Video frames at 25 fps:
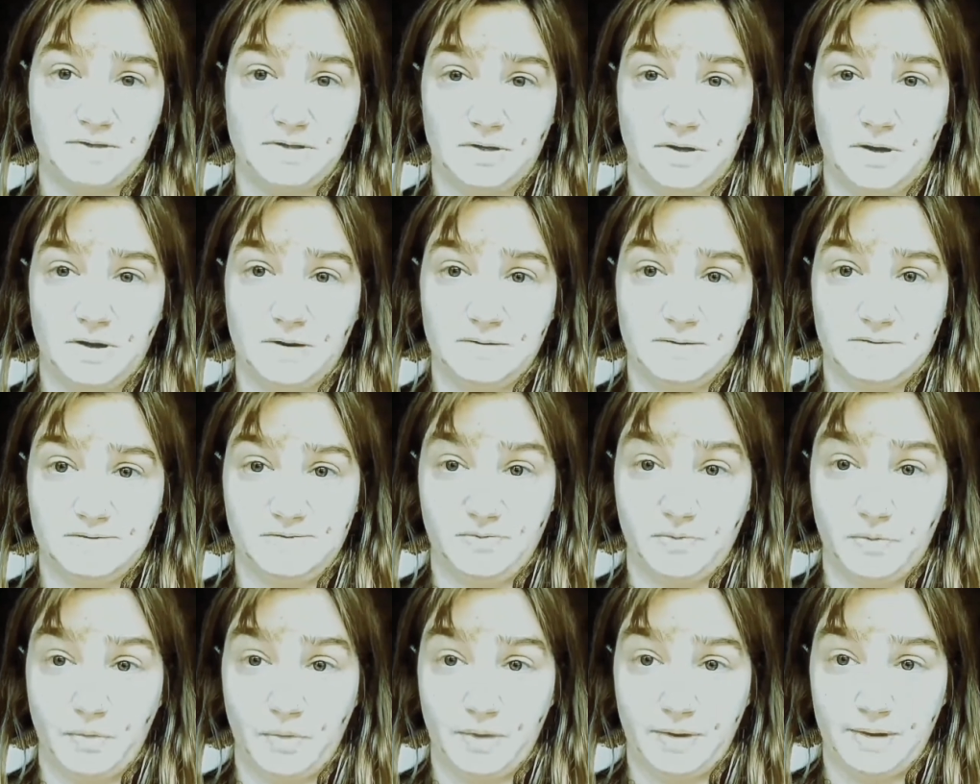probably have to
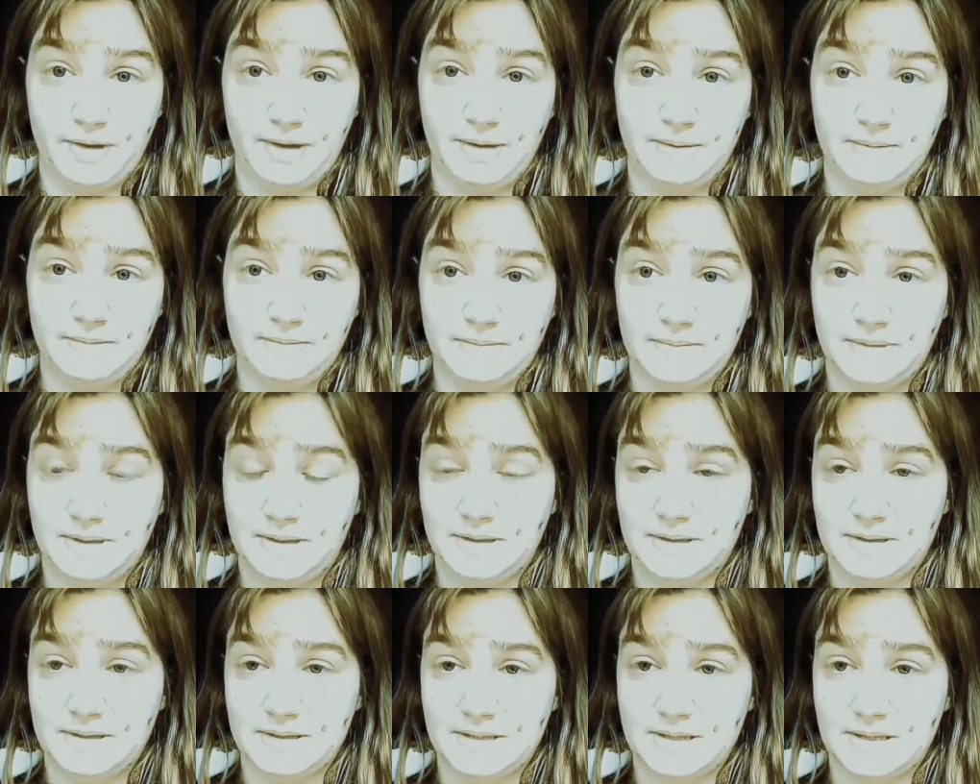hunt for
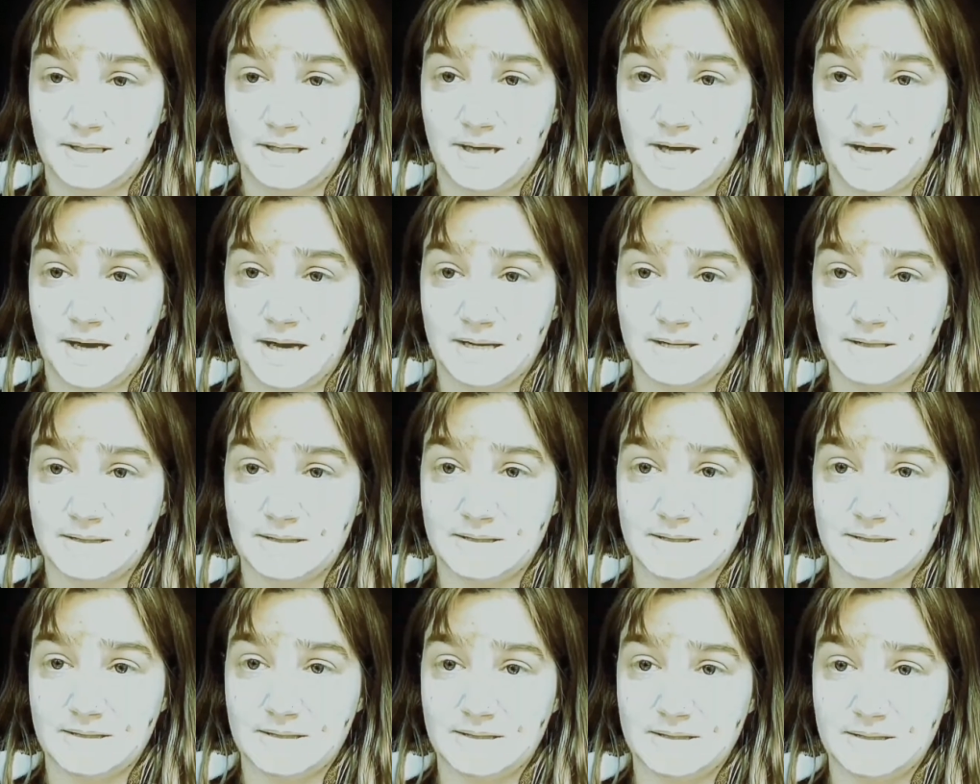him, because he
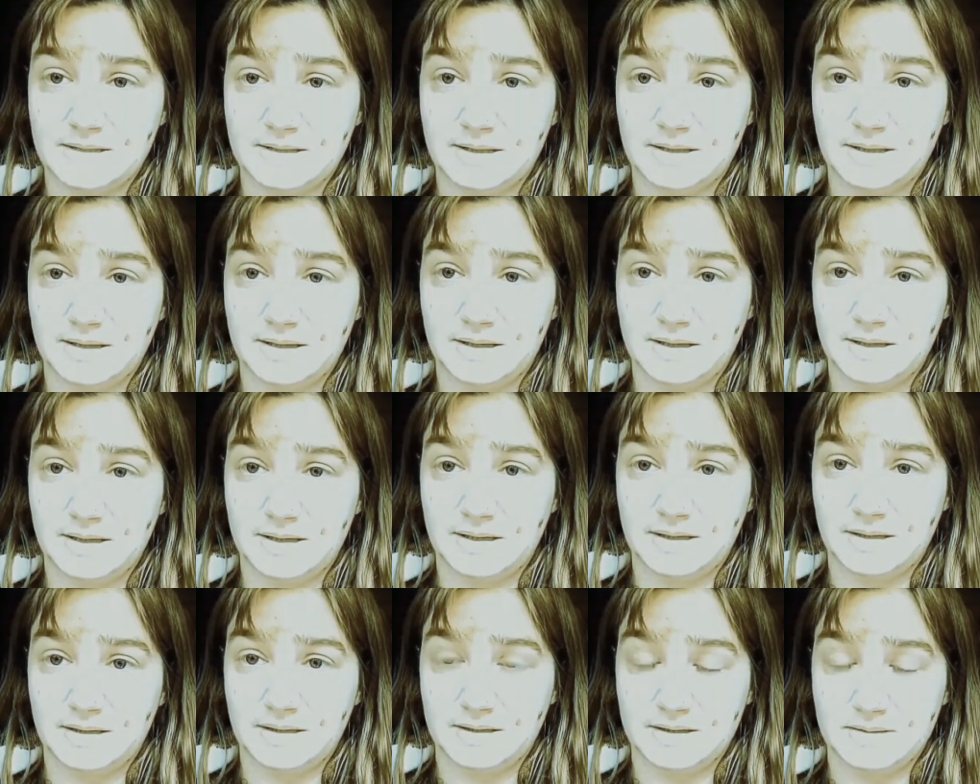has,
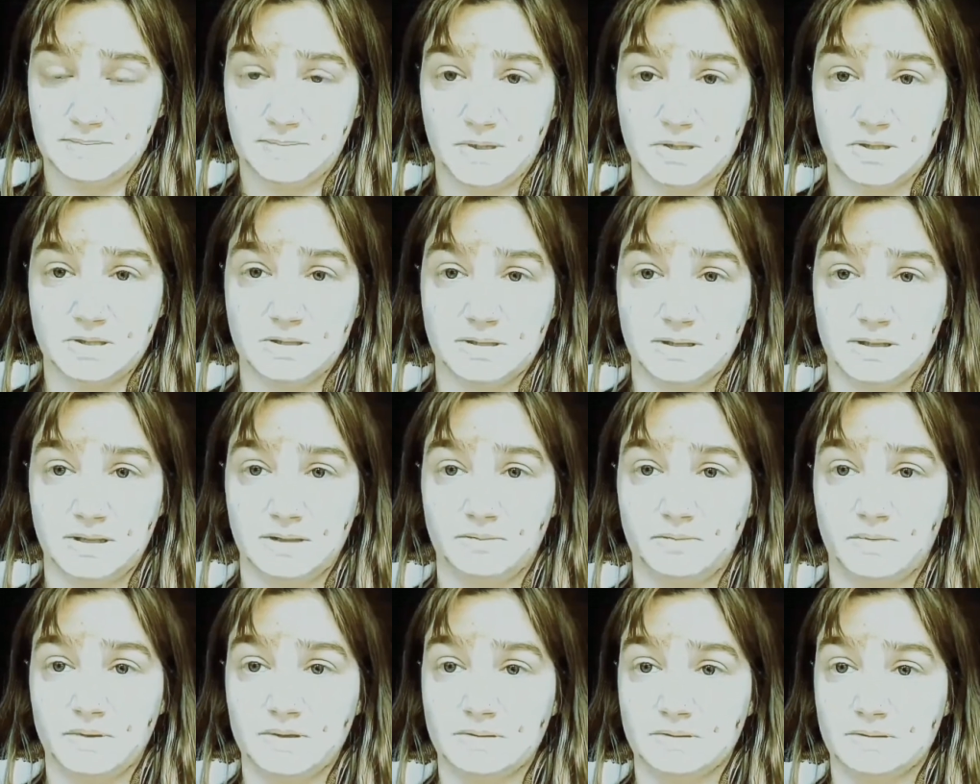
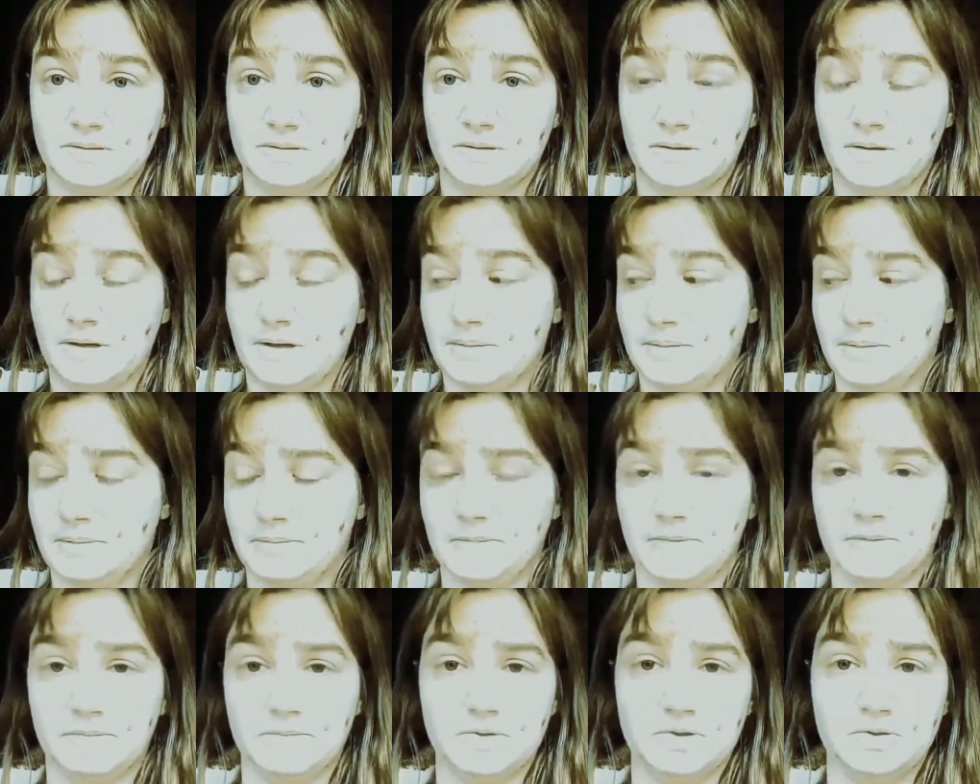especially in winter
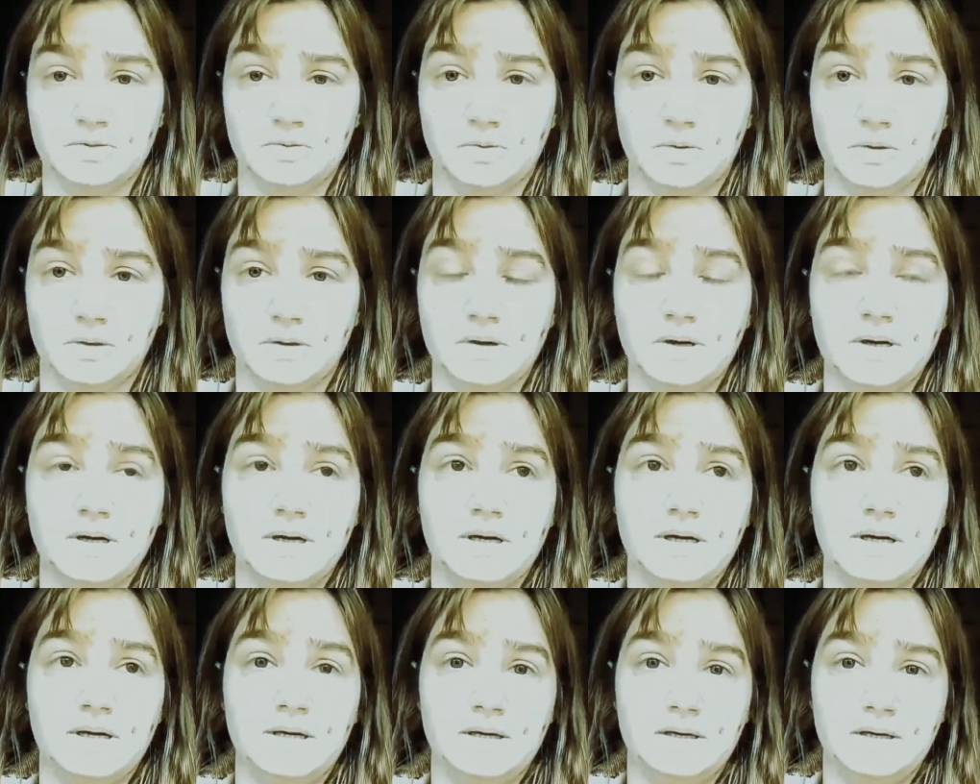time, I'm
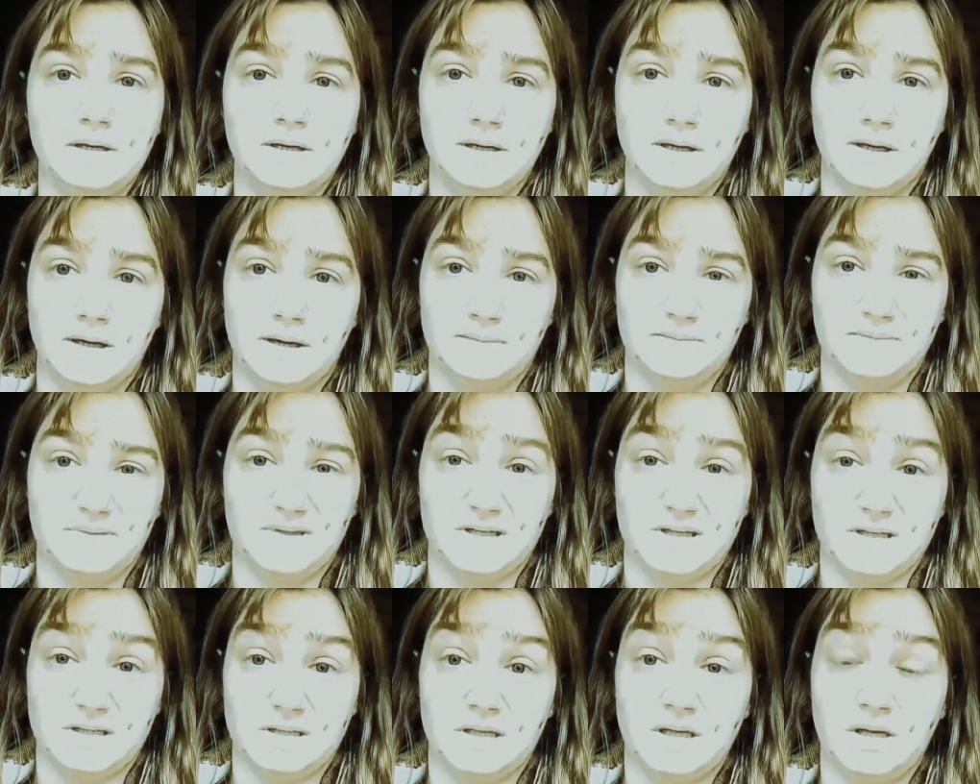sure,
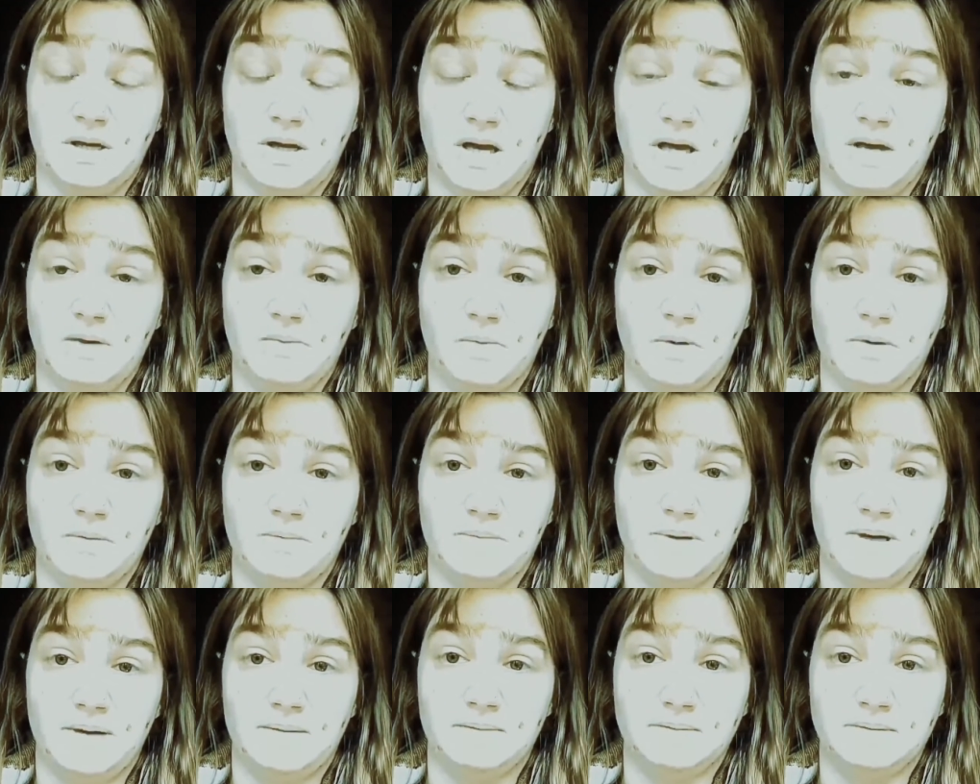because then
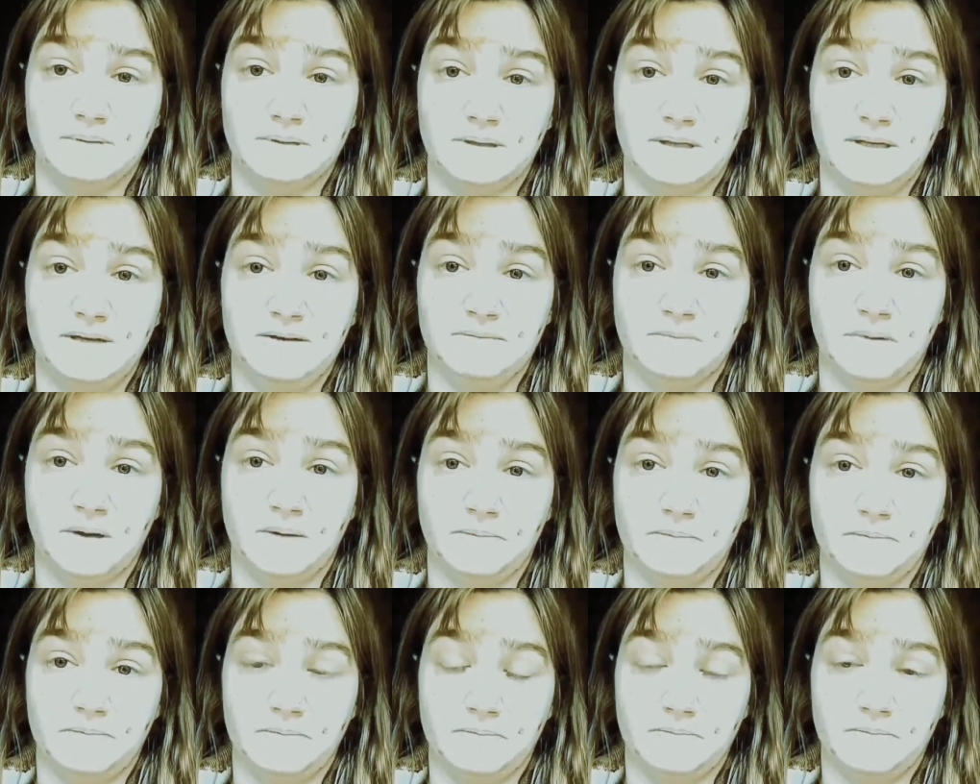he won't be able to
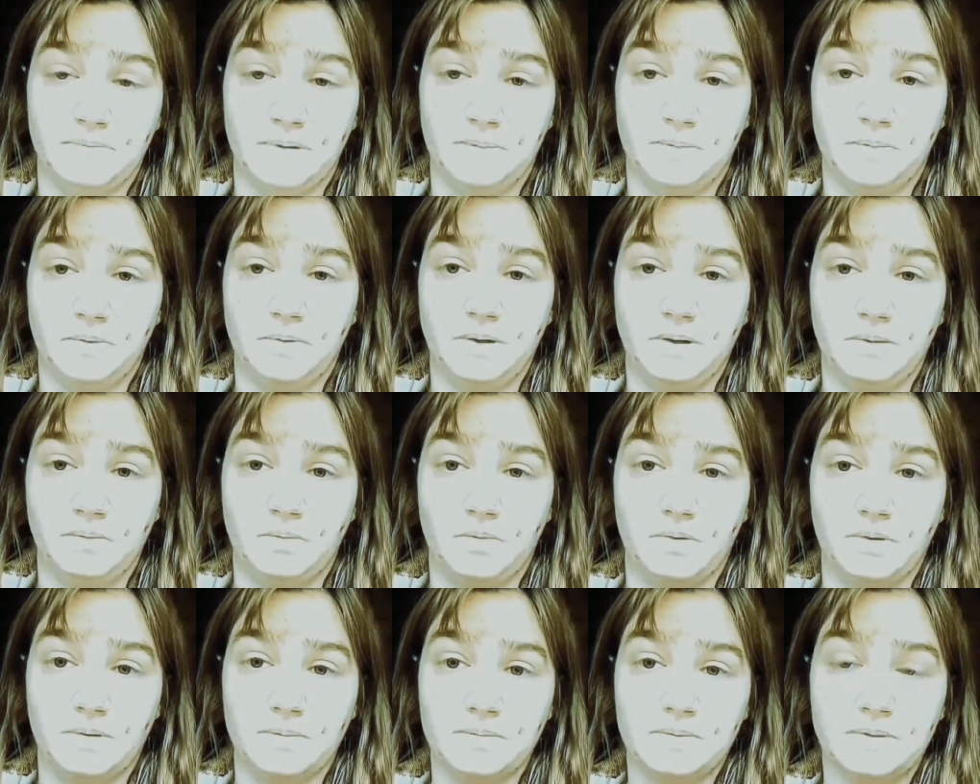leave
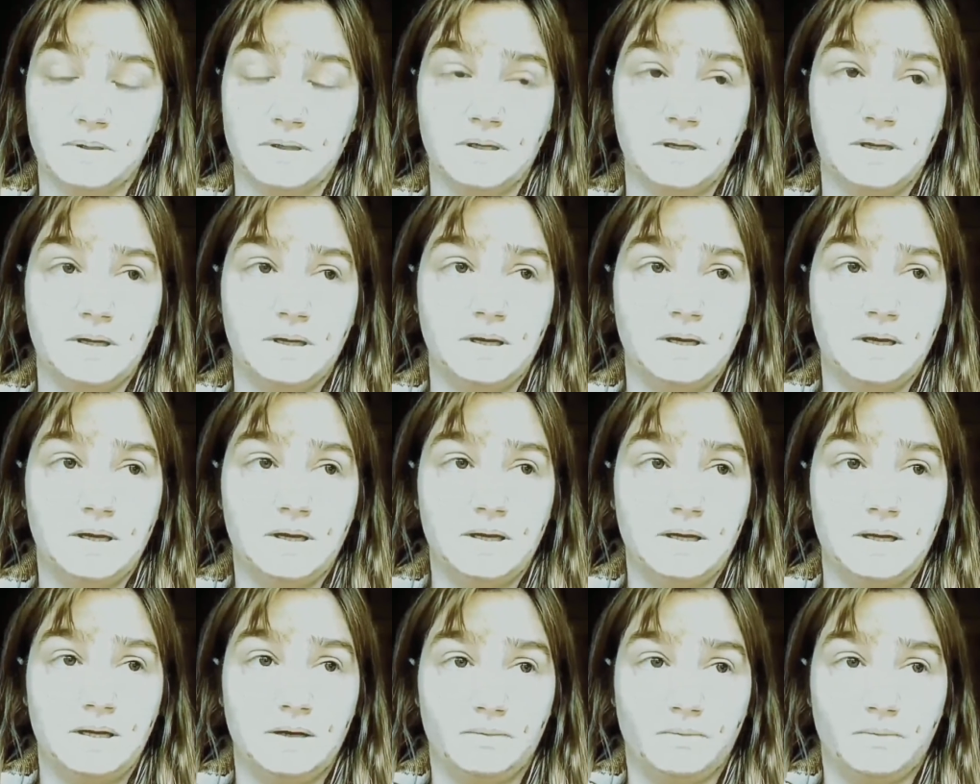my body warmth